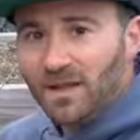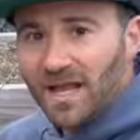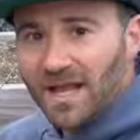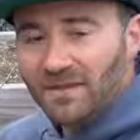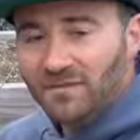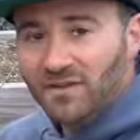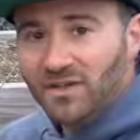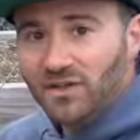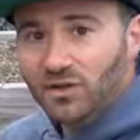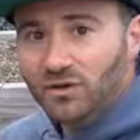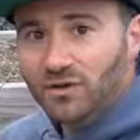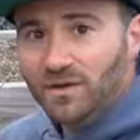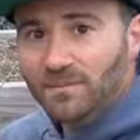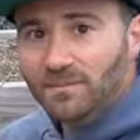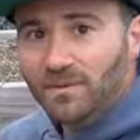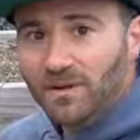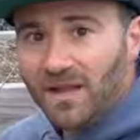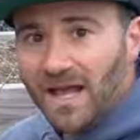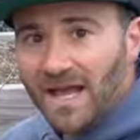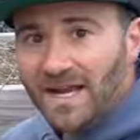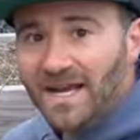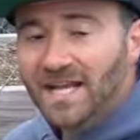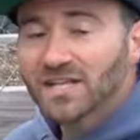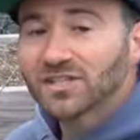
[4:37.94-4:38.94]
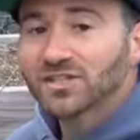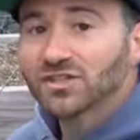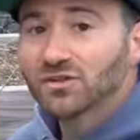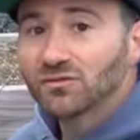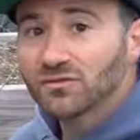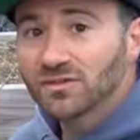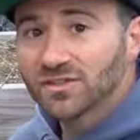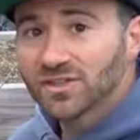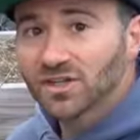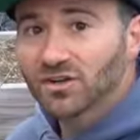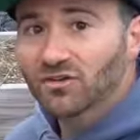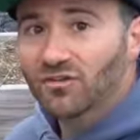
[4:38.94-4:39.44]
plant that you can plant as soon
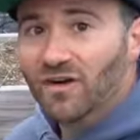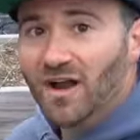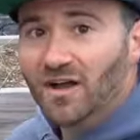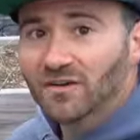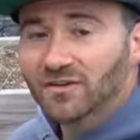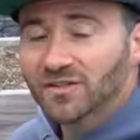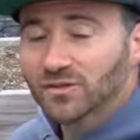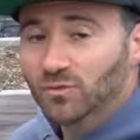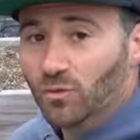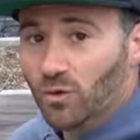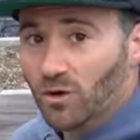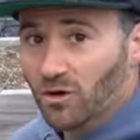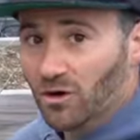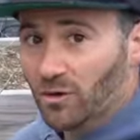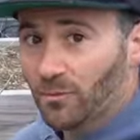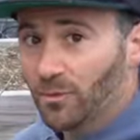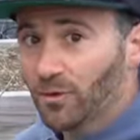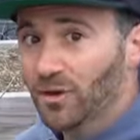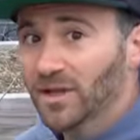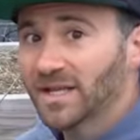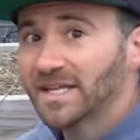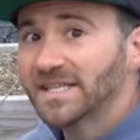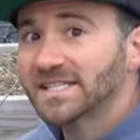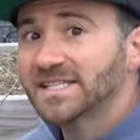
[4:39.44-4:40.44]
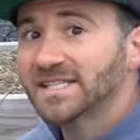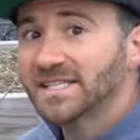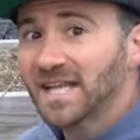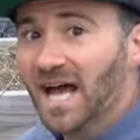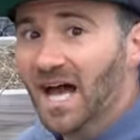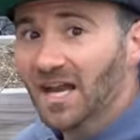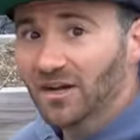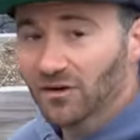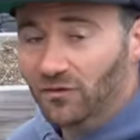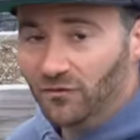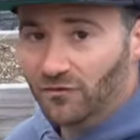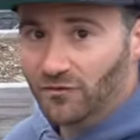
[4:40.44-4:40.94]
as the ground is workable is
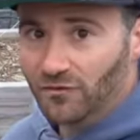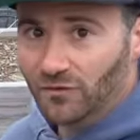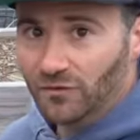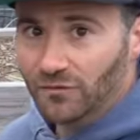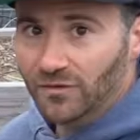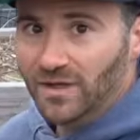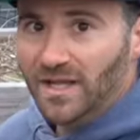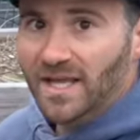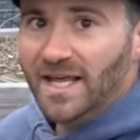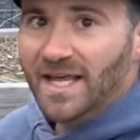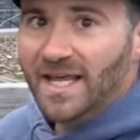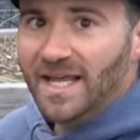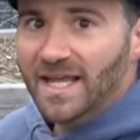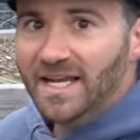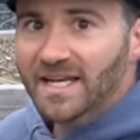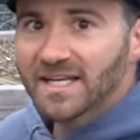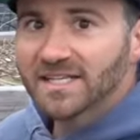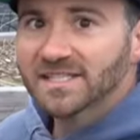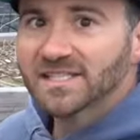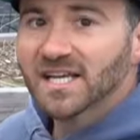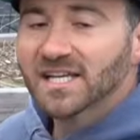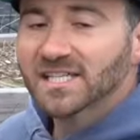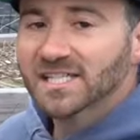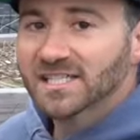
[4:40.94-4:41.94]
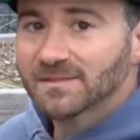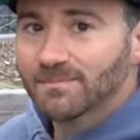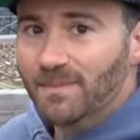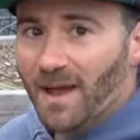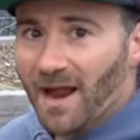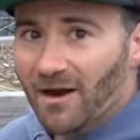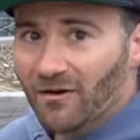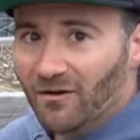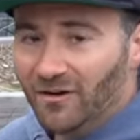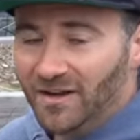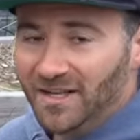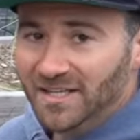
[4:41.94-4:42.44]
not a fruit. It is
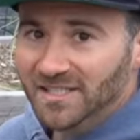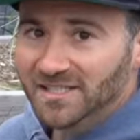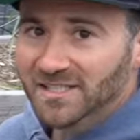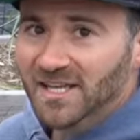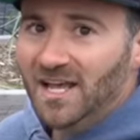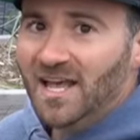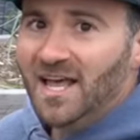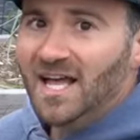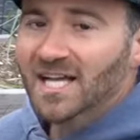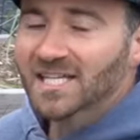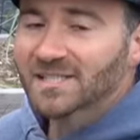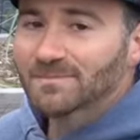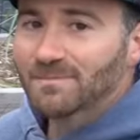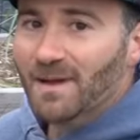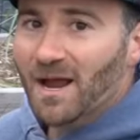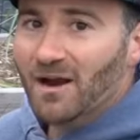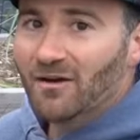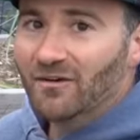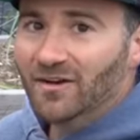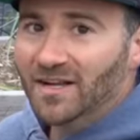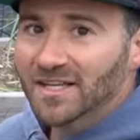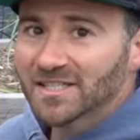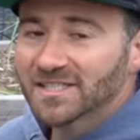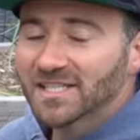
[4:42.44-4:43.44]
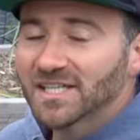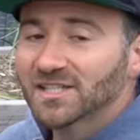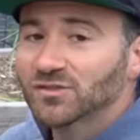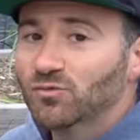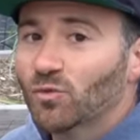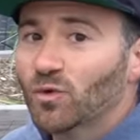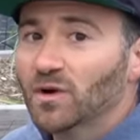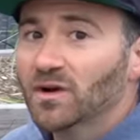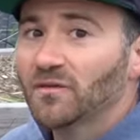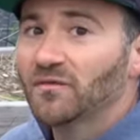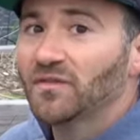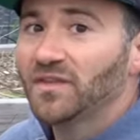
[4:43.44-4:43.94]
asparagus. Asparagus is
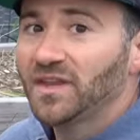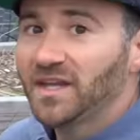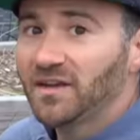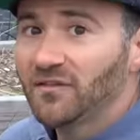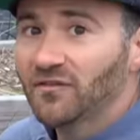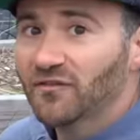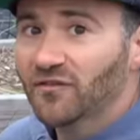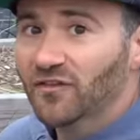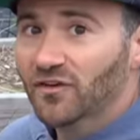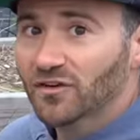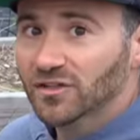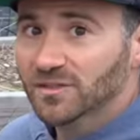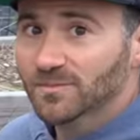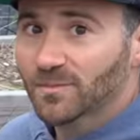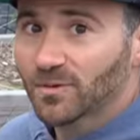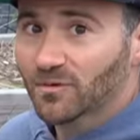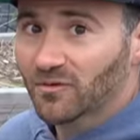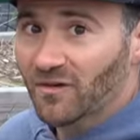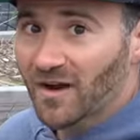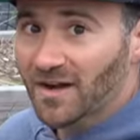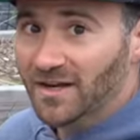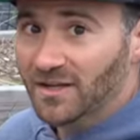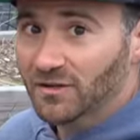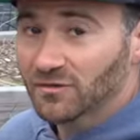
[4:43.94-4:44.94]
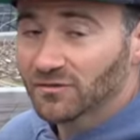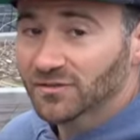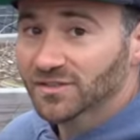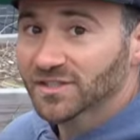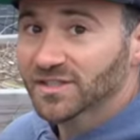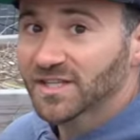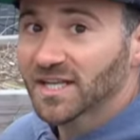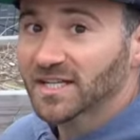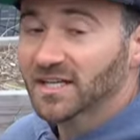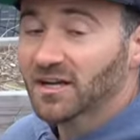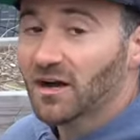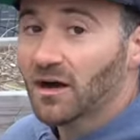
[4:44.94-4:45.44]
one of the first perennials
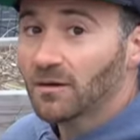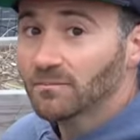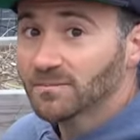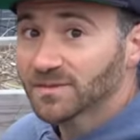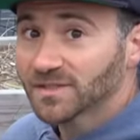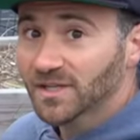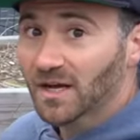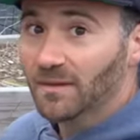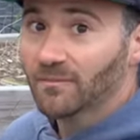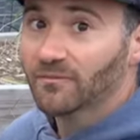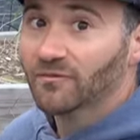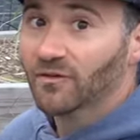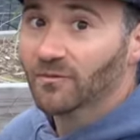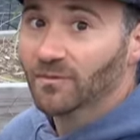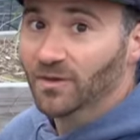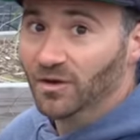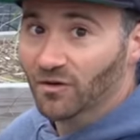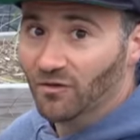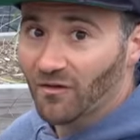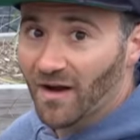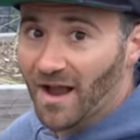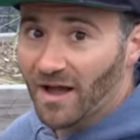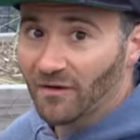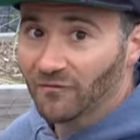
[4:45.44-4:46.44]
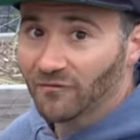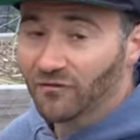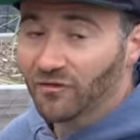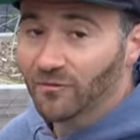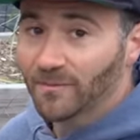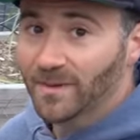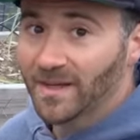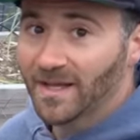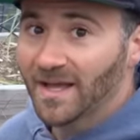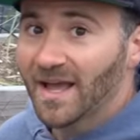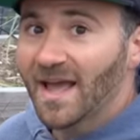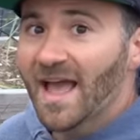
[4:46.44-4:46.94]
that comes up from the ground for
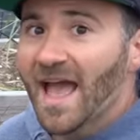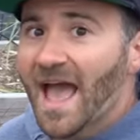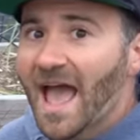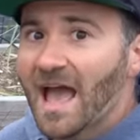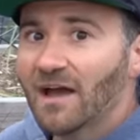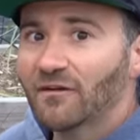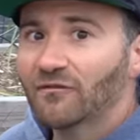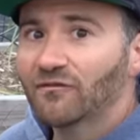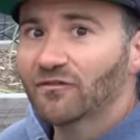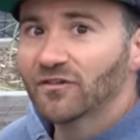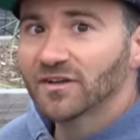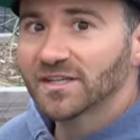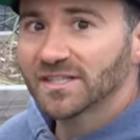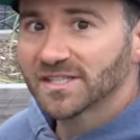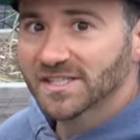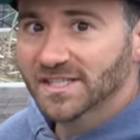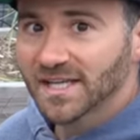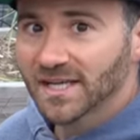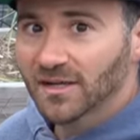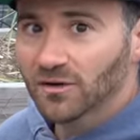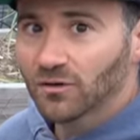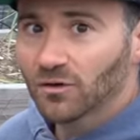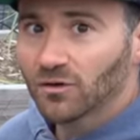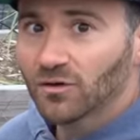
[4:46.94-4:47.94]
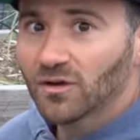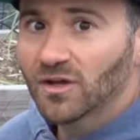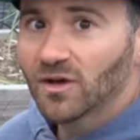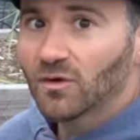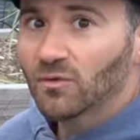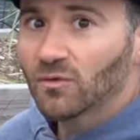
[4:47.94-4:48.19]
me every single